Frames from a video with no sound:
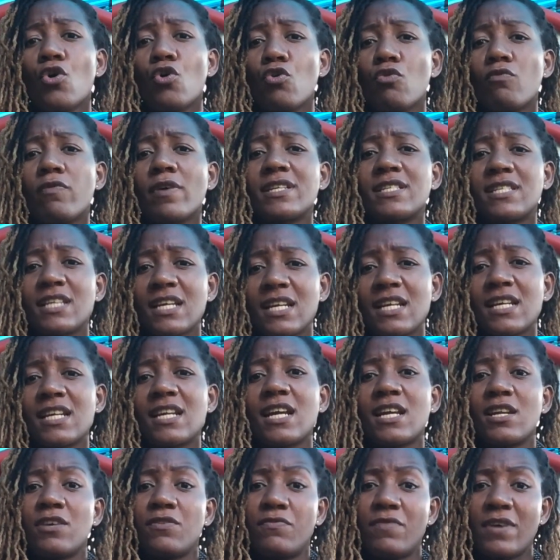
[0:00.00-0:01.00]
who've
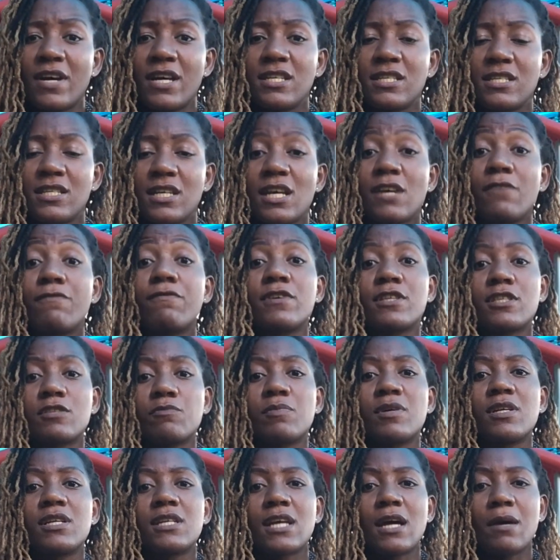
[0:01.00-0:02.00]
attended an event if it's
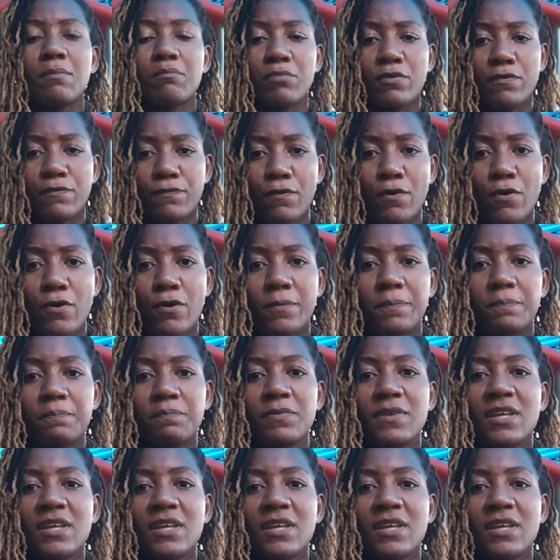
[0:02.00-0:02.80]
been done before.